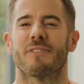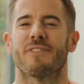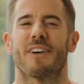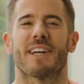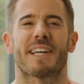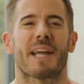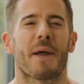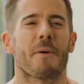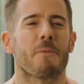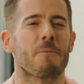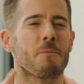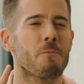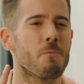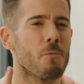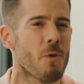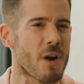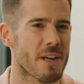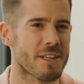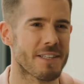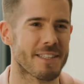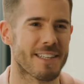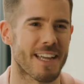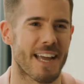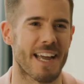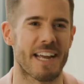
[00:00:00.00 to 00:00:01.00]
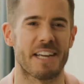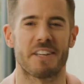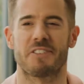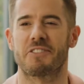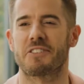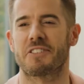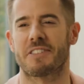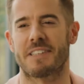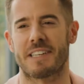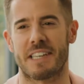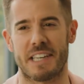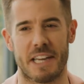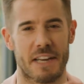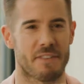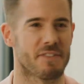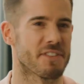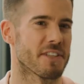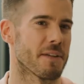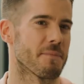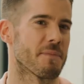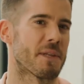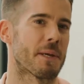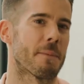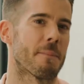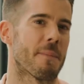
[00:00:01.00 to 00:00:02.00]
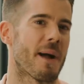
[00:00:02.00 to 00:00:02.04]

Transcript: if I get one day just to give something